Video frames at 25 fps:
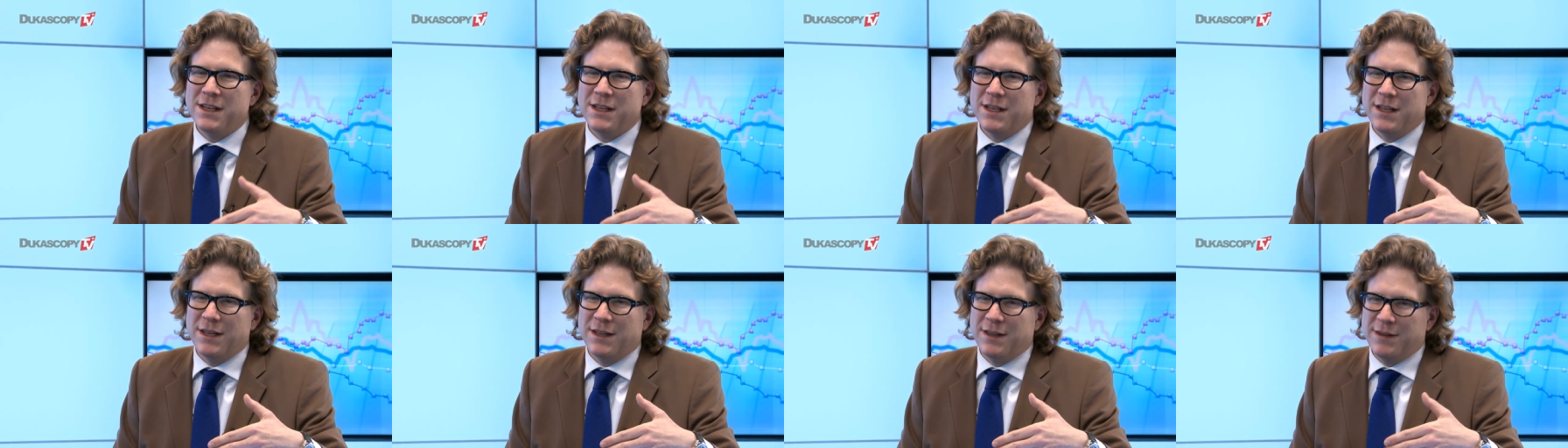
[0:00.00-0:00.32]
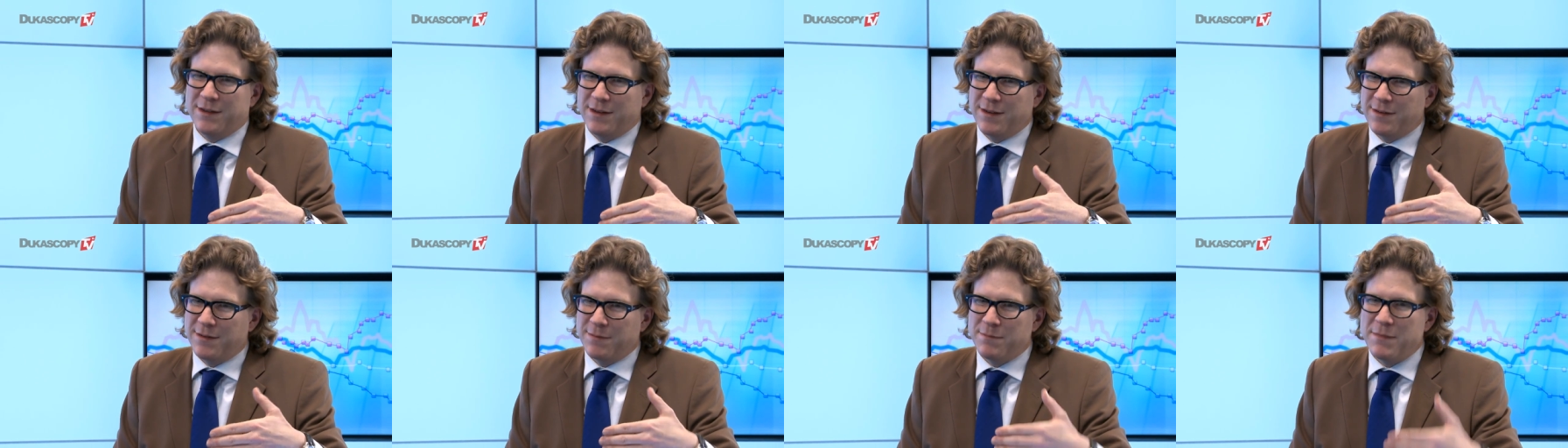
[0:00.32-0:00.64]

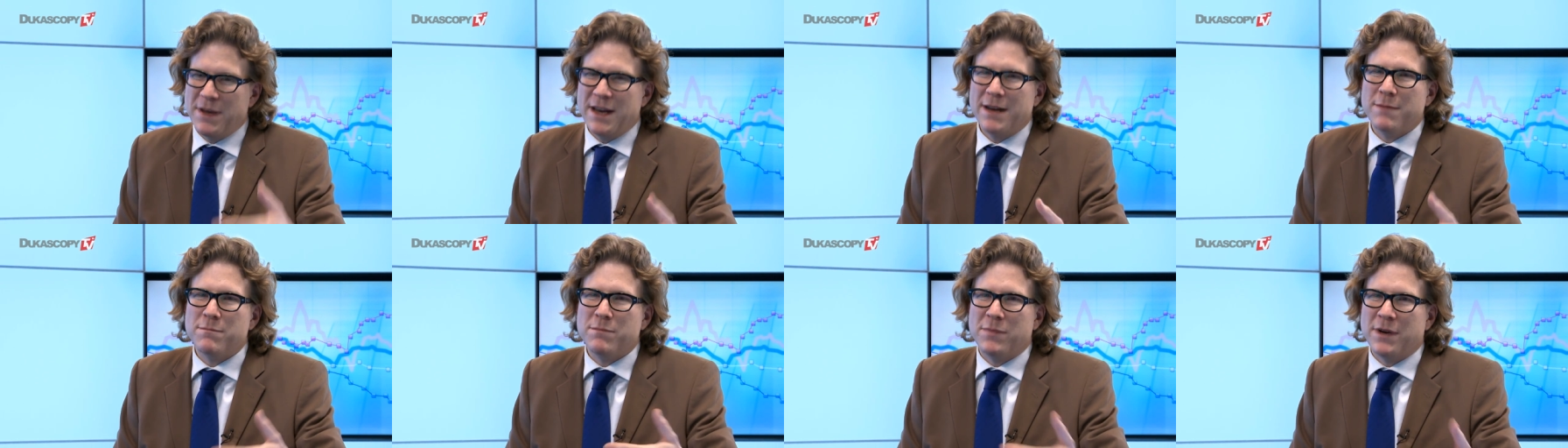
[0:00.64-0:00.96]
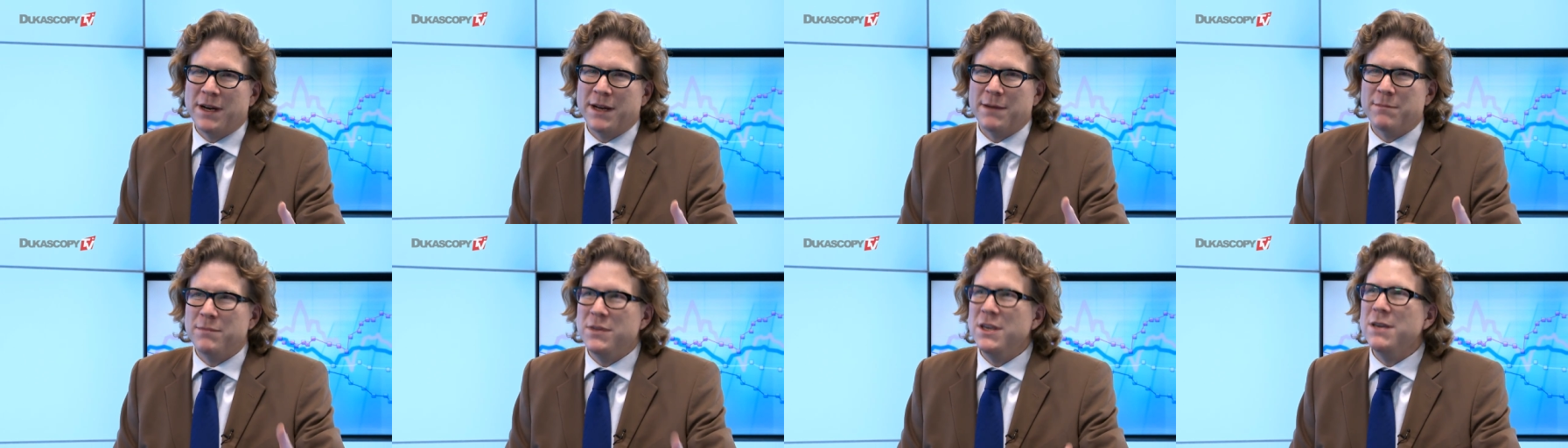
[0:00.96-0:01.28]
it's made
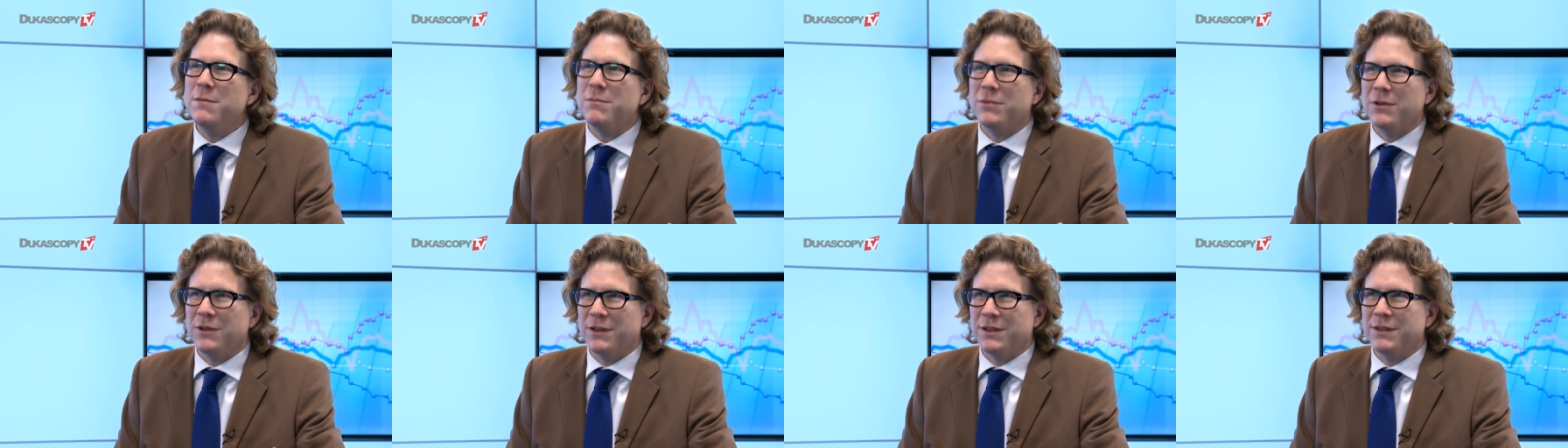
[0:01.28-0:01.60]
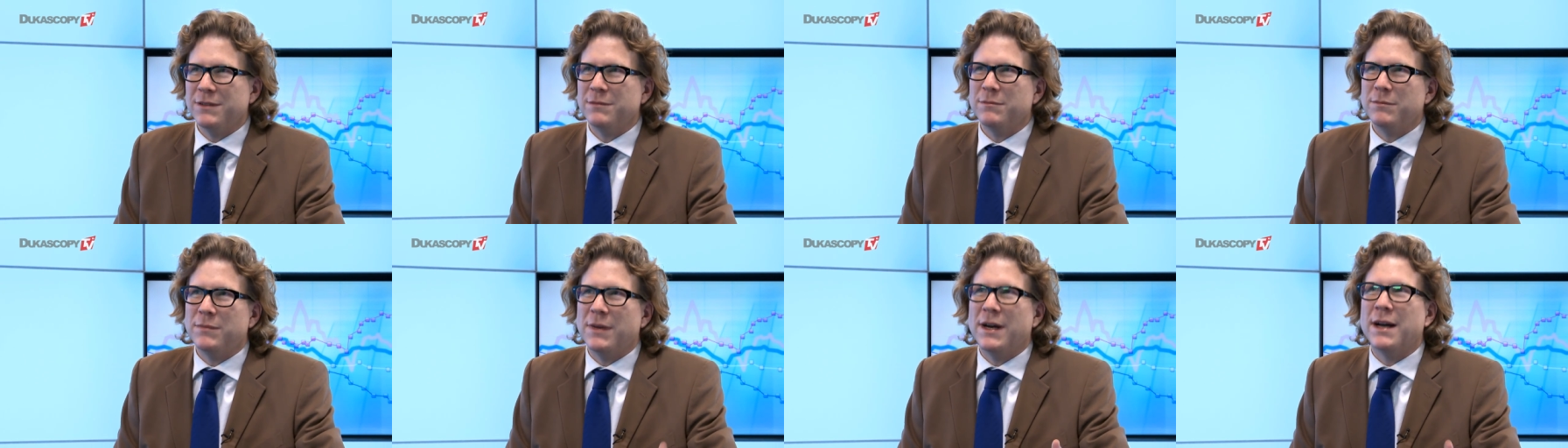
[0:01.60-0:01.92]
by
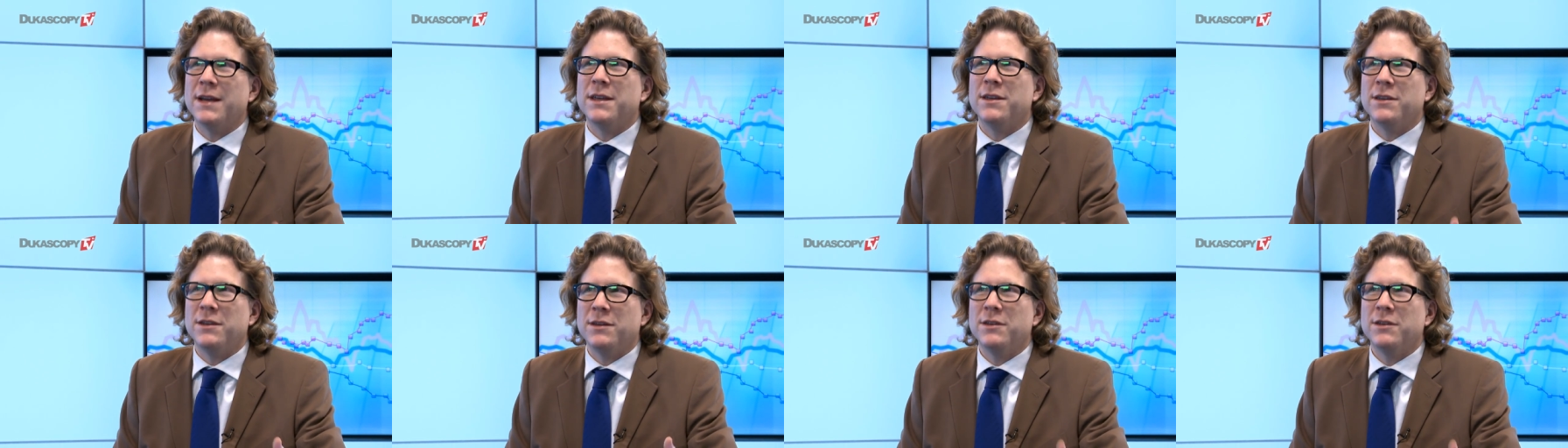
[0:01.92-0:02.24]
people, by